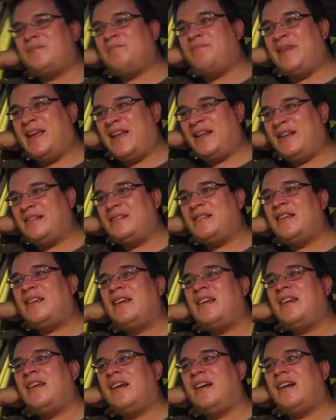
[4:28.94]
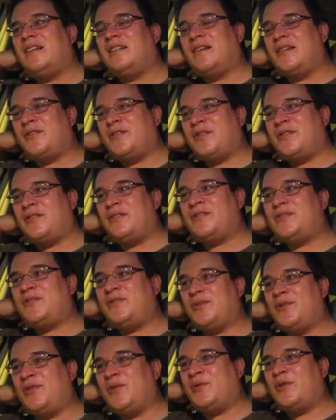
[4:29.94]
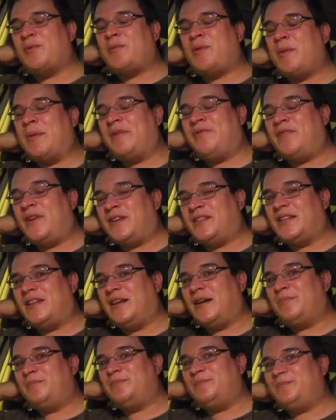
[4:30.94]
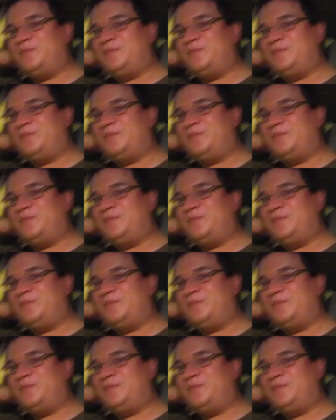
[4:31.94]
made it. Another studio would have probably fucked it up.